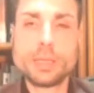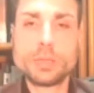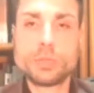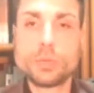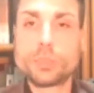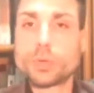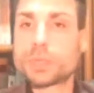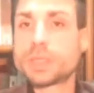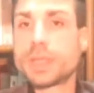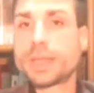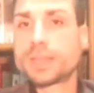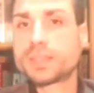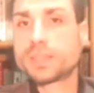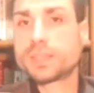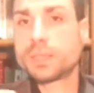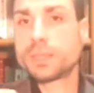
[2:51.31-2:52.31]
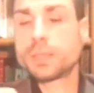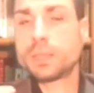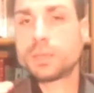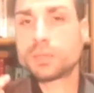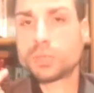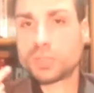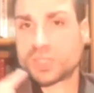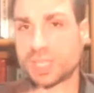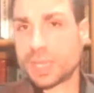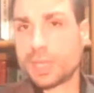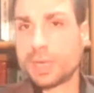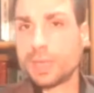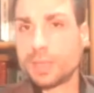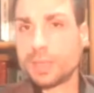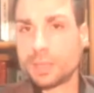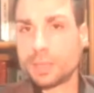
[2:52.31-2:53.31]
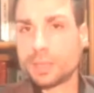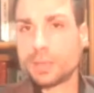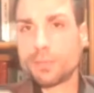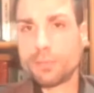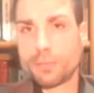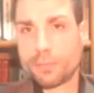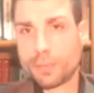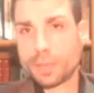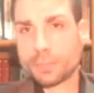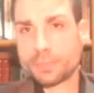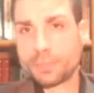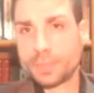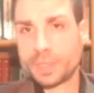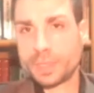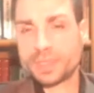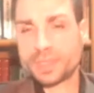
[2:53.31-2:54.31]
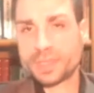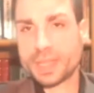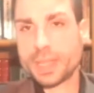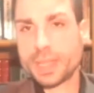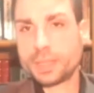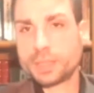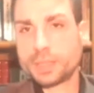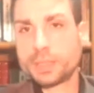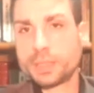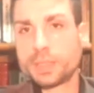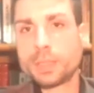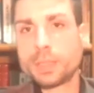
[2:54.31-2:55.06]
to protect society from state.